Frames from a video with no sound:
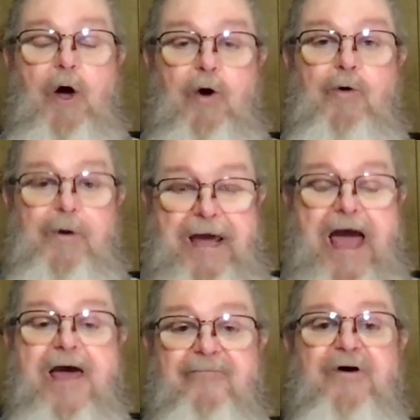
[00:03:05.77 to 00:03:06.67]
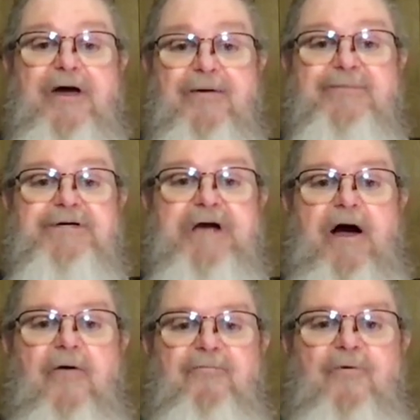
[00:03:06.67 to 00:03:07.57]
who gave
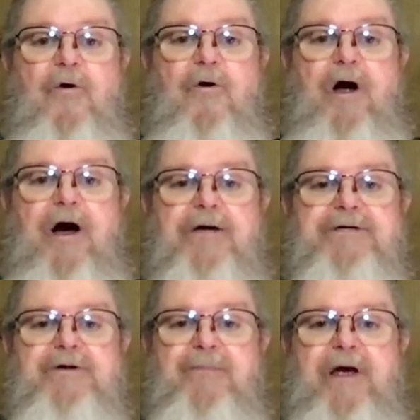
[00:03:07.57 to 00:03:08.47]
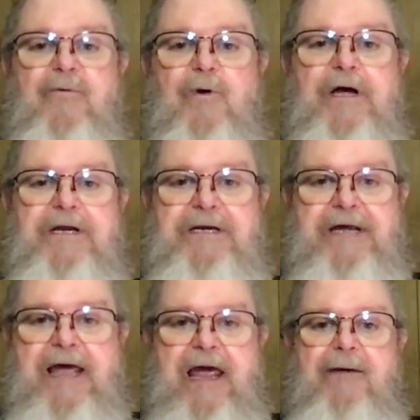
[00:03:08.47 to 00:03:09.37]
himself for us to be
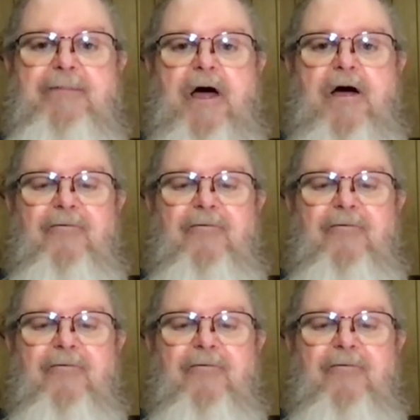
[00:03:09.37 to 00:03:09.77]
redeemed